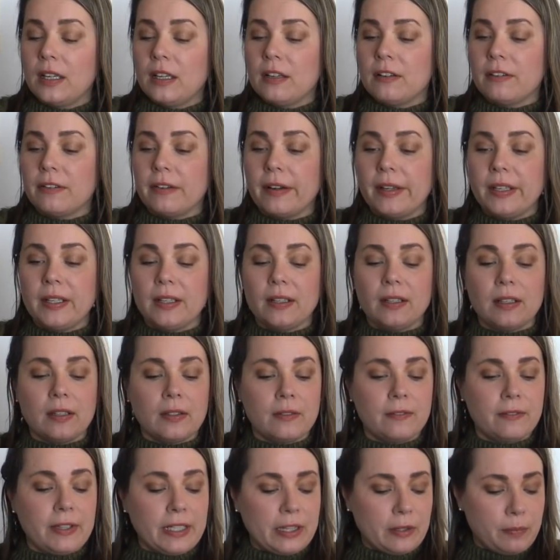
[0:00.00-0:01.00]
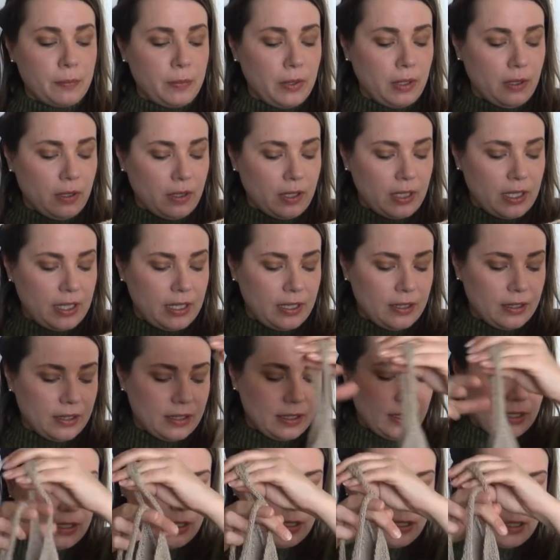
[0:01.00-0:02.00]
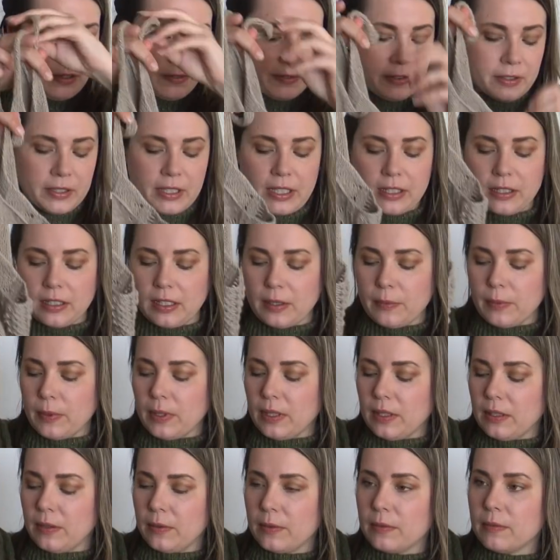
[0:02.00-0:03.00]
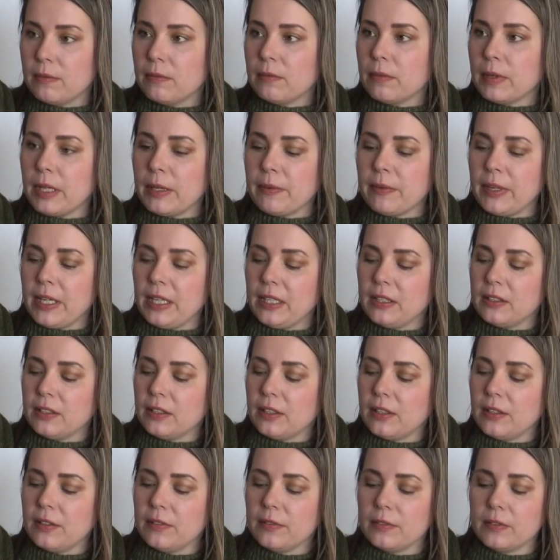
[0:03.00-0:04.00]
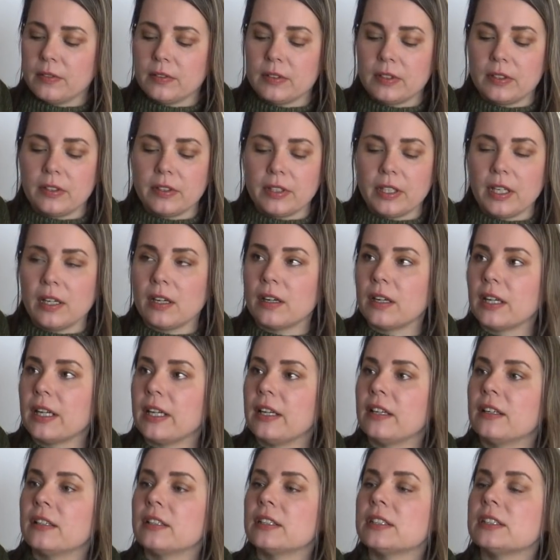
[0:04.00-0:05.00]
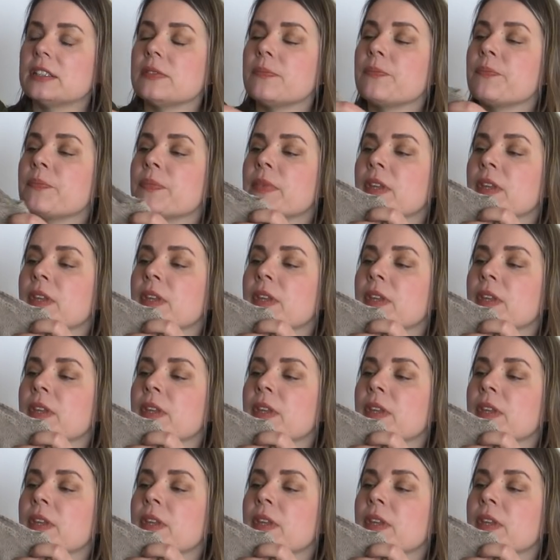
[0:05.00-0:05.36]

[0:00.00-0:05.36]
final wet block, and after that I will weave in the yarn ends.